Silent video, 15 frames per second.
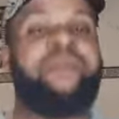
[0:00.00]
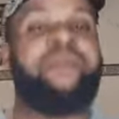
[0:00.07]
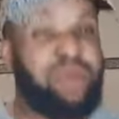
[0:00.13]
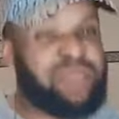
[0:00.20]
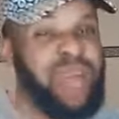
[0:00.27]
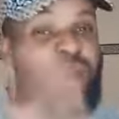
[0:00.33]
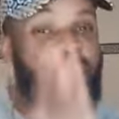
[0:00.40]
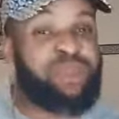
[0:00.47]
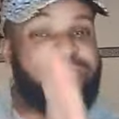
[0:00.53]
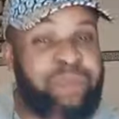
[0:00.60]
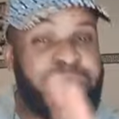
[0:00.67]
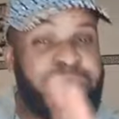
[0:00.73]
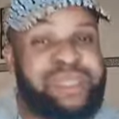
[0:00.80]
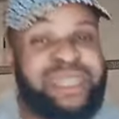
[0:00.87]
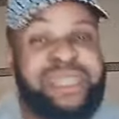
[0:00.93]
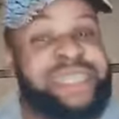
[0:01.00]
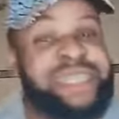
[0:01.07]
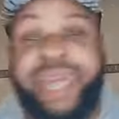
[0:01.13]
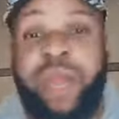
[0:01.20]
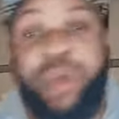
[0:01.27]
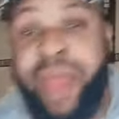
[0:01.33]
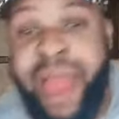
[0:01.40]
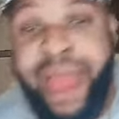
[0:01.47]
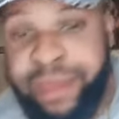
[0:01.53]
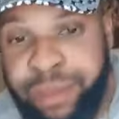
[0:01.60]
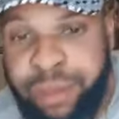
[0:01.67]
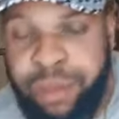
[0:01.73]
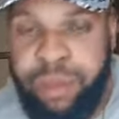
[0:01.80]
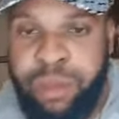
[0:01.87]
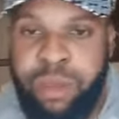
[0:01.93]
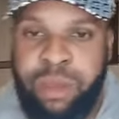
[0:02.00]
But I go dead busy. He said, where are you?